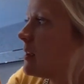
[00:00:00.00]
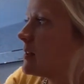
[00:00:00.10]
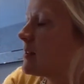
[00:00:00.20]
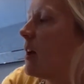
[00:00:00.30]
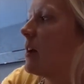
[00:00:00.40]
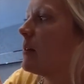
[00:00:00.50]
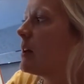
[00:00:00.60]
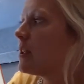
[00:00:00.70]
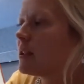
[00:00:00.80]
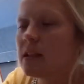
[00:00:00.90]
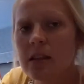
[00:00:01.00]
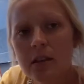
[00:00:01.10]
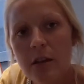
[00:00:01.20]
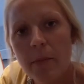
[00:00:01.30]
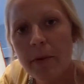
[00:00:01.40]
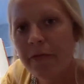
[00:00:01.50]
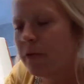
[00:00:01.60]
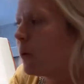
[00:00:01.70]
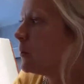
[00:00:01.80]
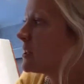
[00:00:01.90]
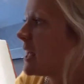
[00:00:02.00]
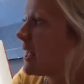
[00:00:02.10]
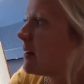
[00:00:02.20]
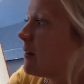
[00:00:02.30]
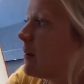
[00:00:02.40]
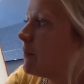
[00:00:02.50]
So number 14.